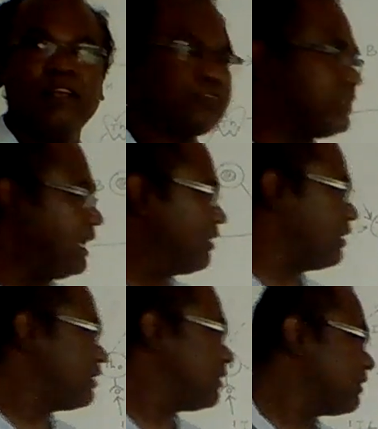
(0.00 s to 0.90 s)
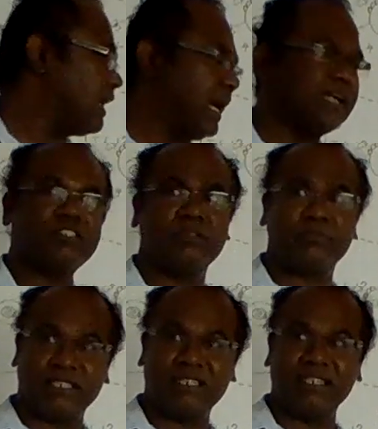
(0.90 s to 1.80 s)
So they are not antigen
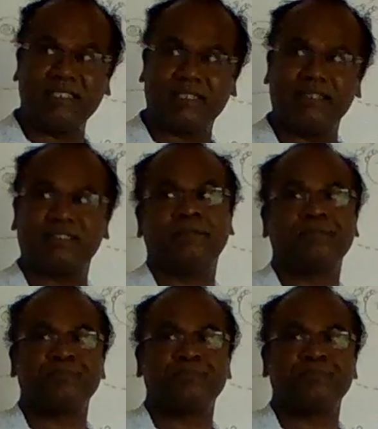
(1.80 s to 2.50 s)
presenting cells.